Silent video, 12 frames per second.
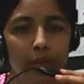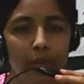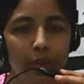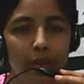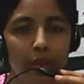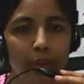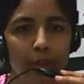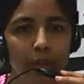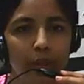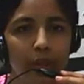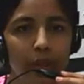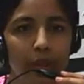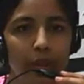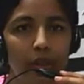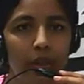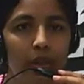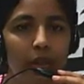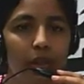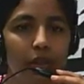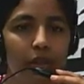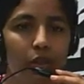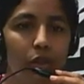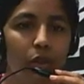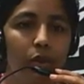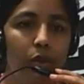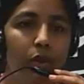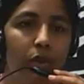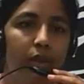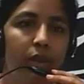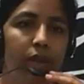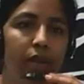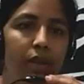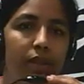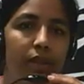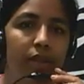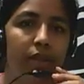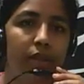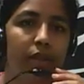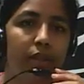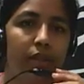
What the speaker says: Okay. So here this is